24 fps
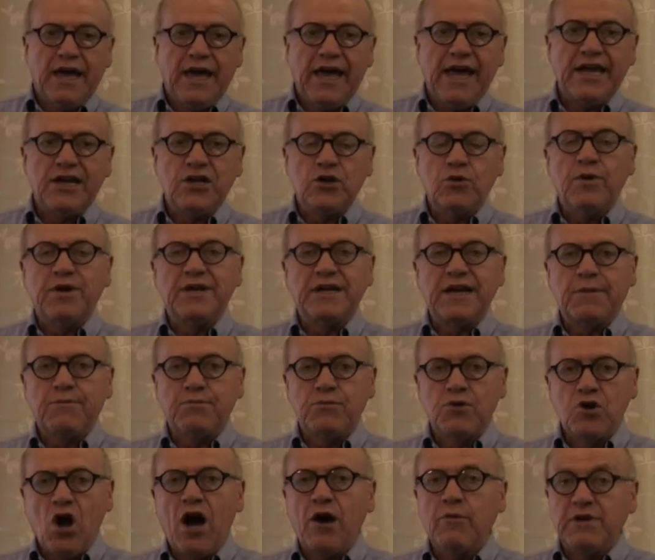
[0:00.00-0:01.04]
and who end up
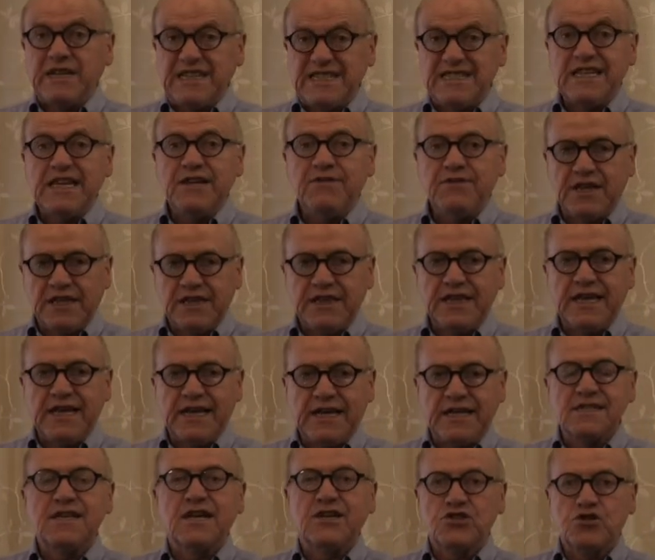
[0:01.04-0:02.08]
not receiving
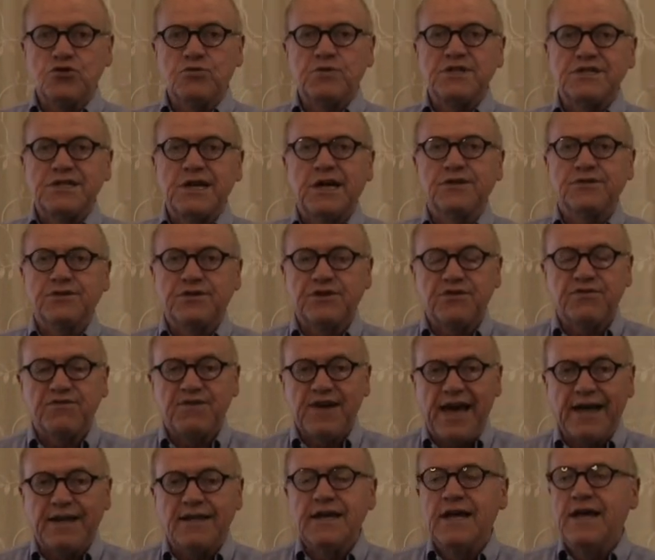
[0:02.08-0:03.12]
things as a result of the
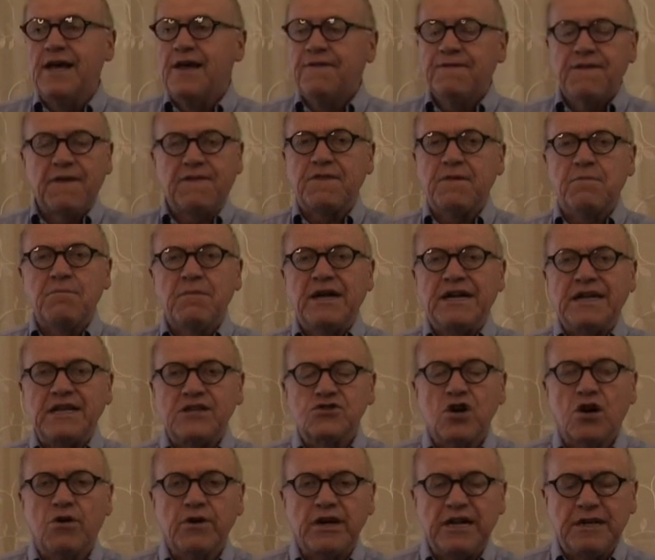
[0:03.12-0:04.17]
fact that the money's
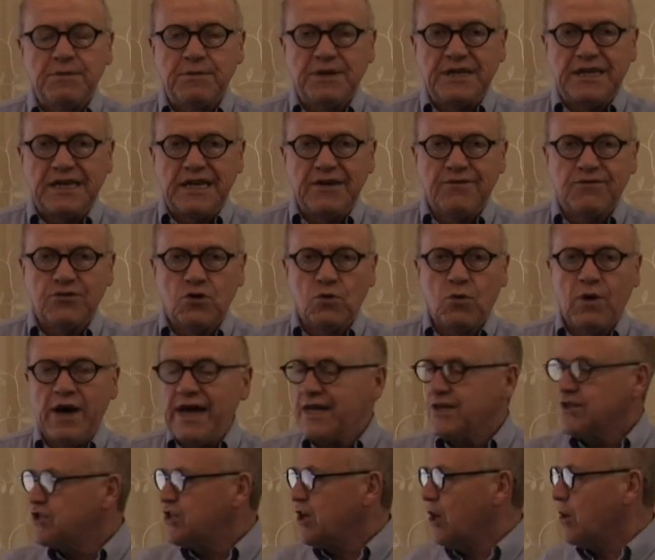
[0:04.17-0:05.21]
already been given
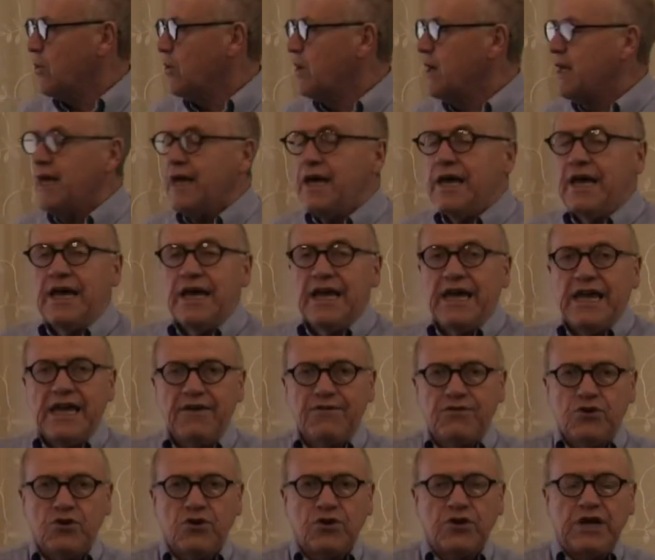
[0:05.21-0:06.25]
away. So
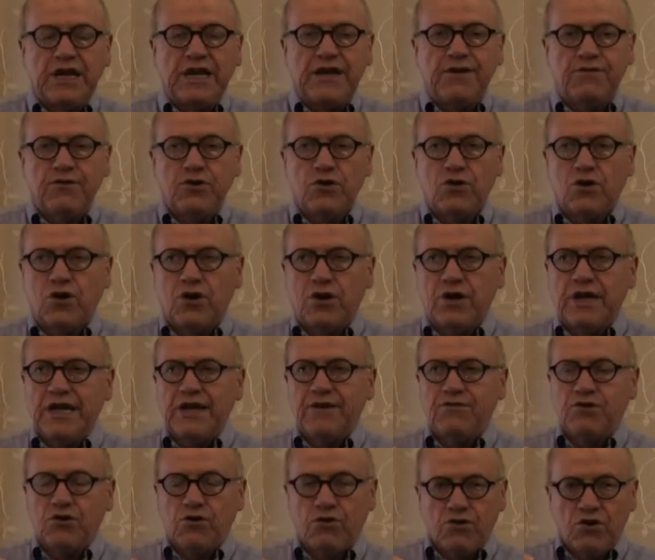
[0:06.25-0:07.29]
if
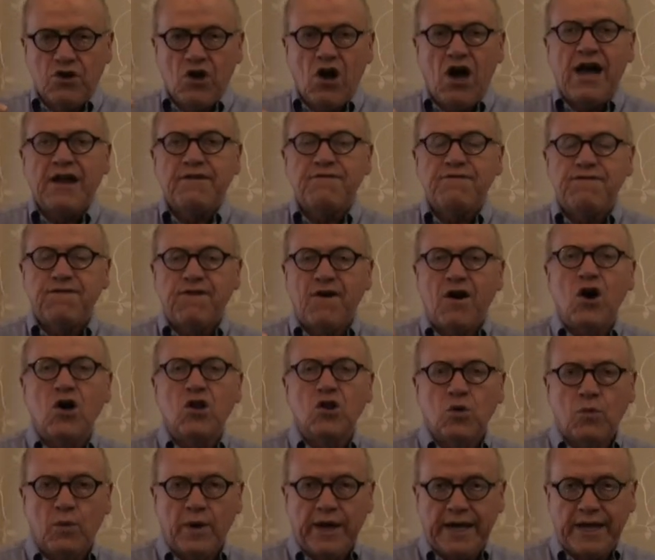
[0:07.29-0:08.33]
you're not
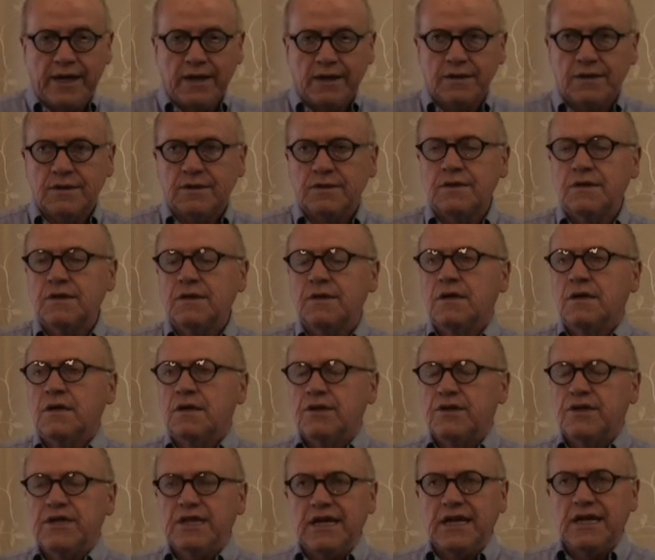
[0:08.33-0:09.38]
following
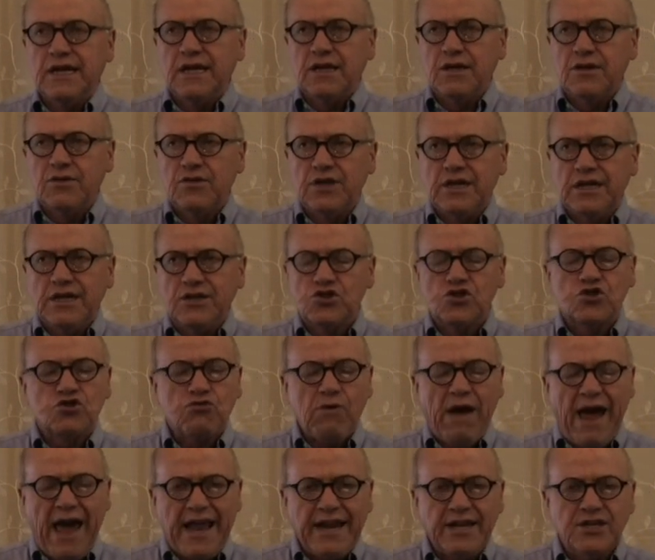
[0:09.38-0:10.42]
the
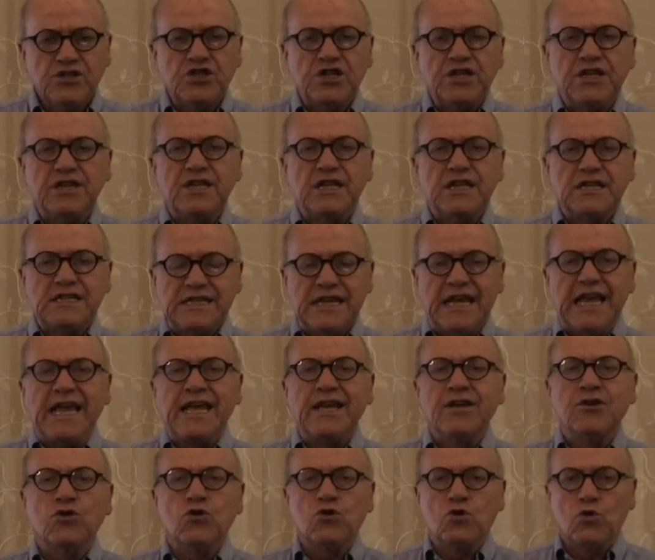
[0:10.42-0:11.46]
strategy that is
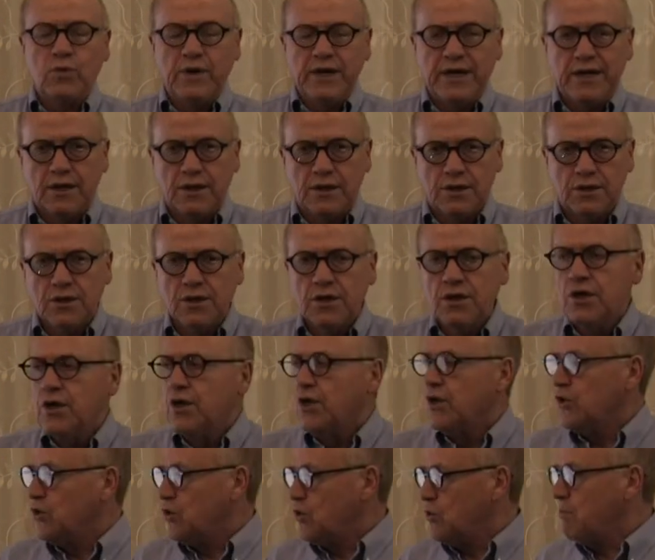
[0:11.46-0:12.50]
in your will,
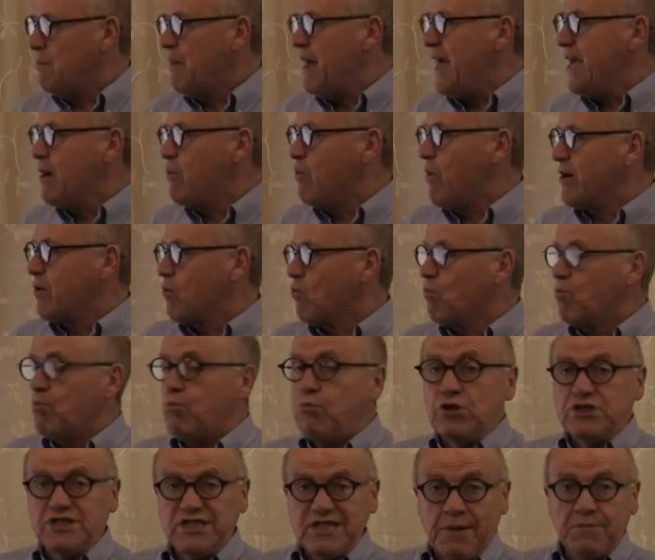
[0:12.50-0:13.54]
you may want to
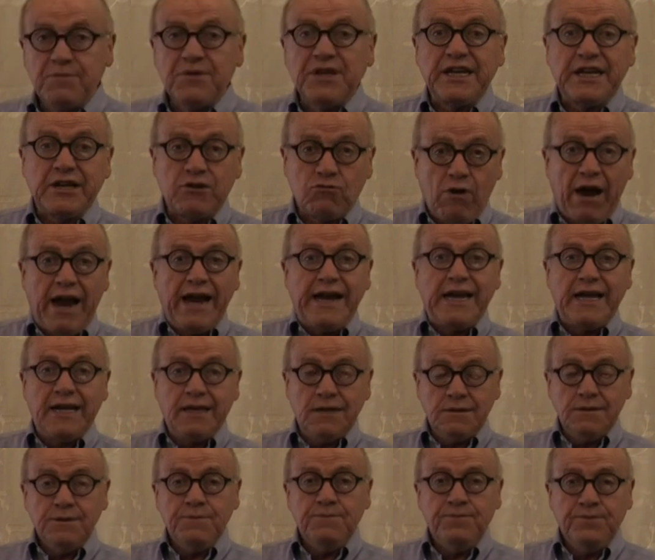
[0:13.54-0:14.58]
put something in
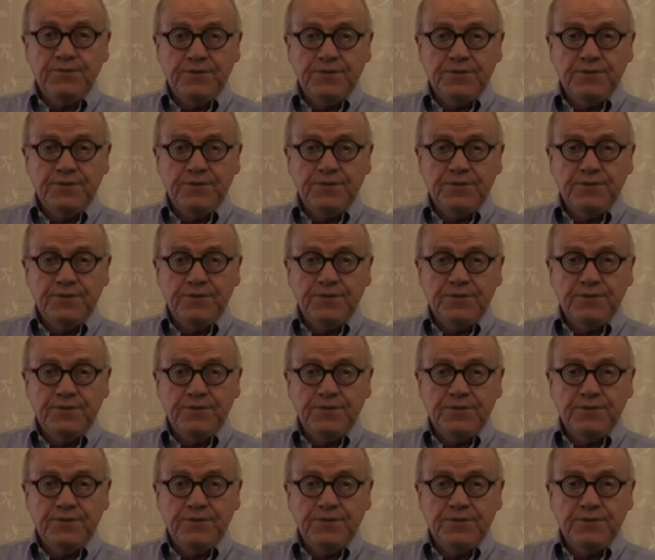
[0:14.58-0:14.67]
writing,